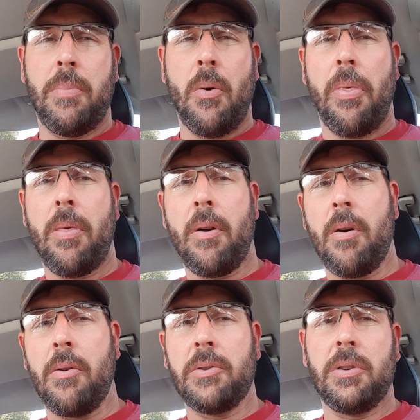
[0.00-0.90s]
both of
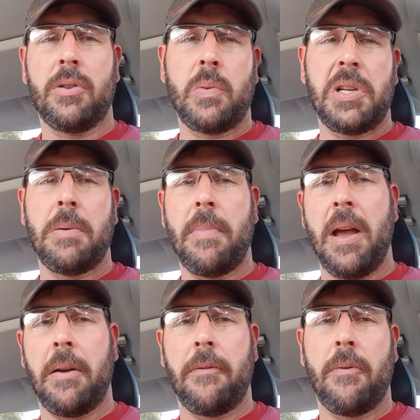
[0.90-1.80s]
those and switching
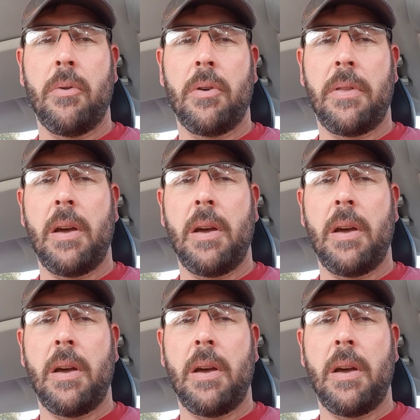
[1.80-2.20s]
back and forth.